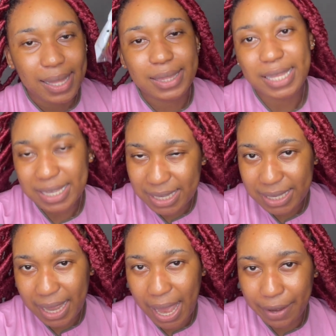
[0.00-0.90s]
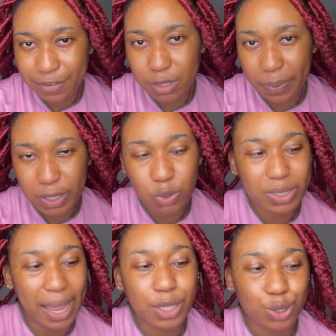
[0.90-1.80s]
This is the kind of spring twist
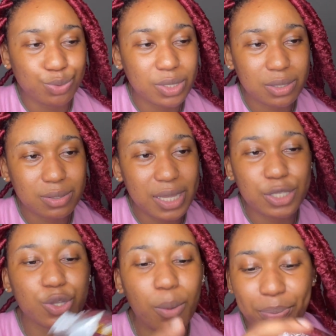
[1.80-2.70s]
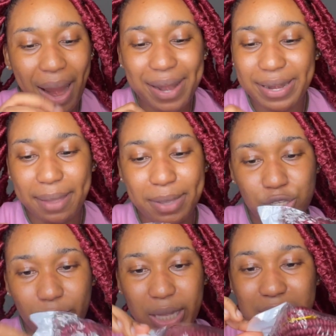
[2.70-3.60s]
I use. There's no brand name, as
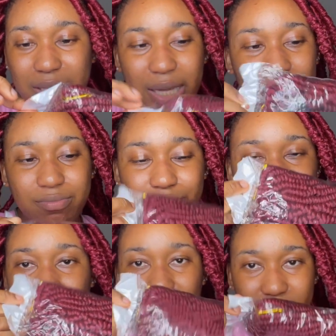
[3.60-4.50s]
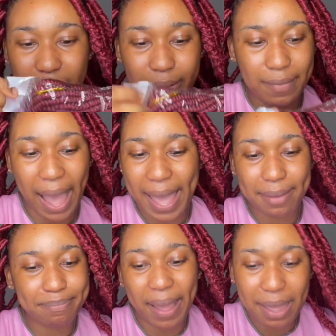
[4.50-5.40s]
you can see, nothing. I
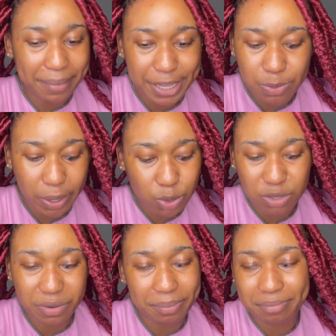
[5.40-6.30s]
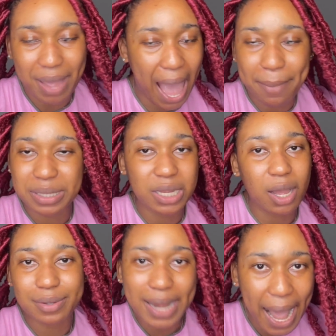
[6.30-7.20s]
buy my spring twist from
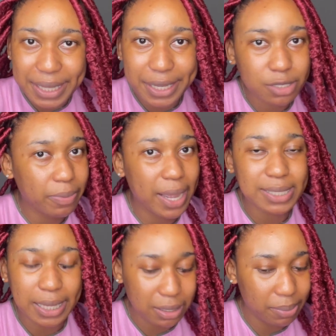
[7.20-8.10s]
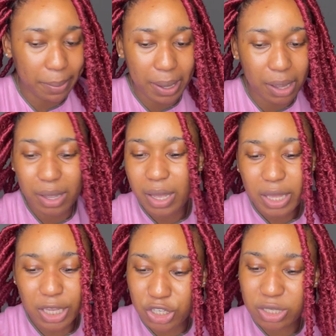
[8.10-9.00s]
Amazon, AliExpress, Alibaba.
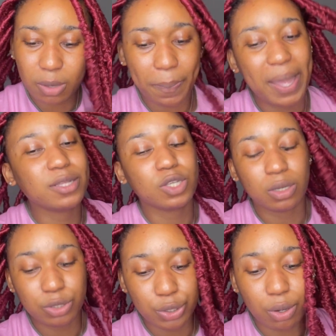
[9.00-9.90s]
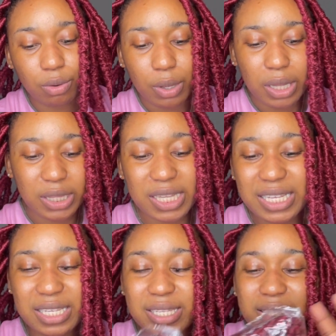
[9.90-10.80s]
It just depends on, you know, this
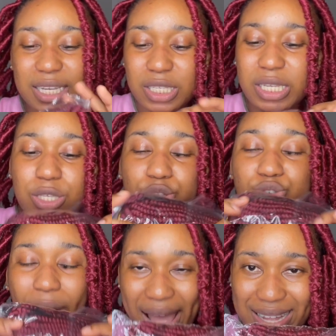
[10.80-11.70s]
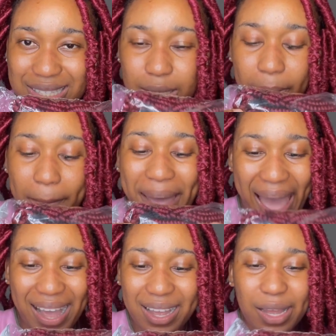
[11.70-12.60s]
is 60 strands a
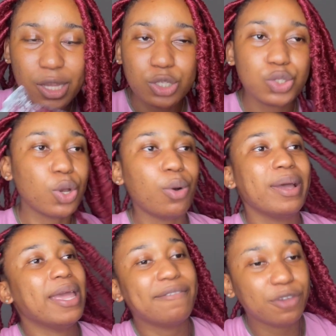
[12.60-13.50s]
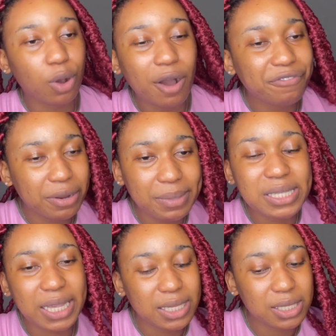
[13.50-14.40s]
pack. So if you're offering me
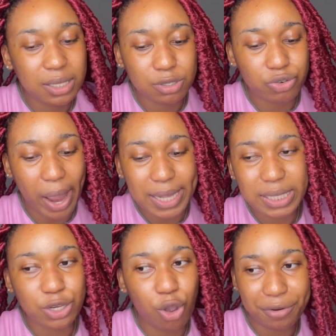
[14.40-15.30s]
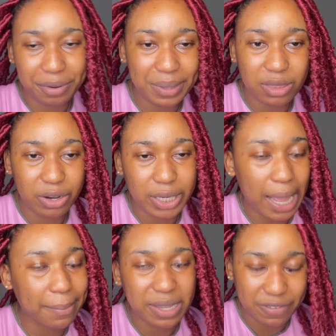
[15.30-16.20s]
60 strands and you're offering me 30,
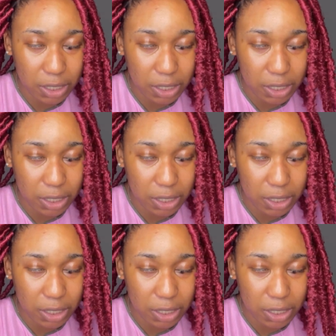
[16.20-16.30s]
I'm definitely